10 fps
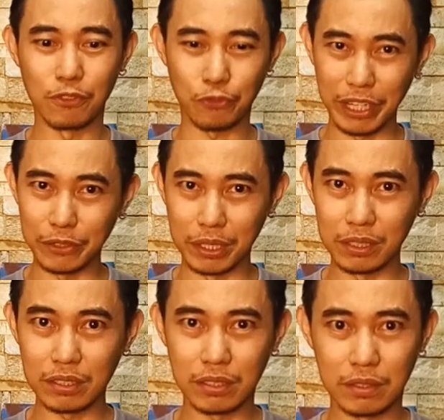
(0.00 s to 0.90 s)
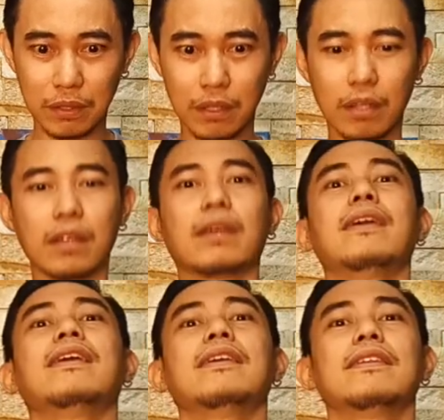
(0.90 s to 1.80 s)
fragrance,
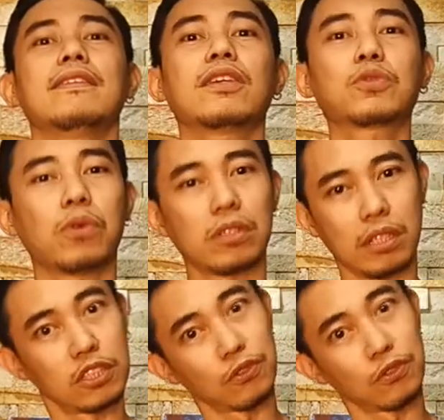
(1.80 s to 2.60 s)
this one is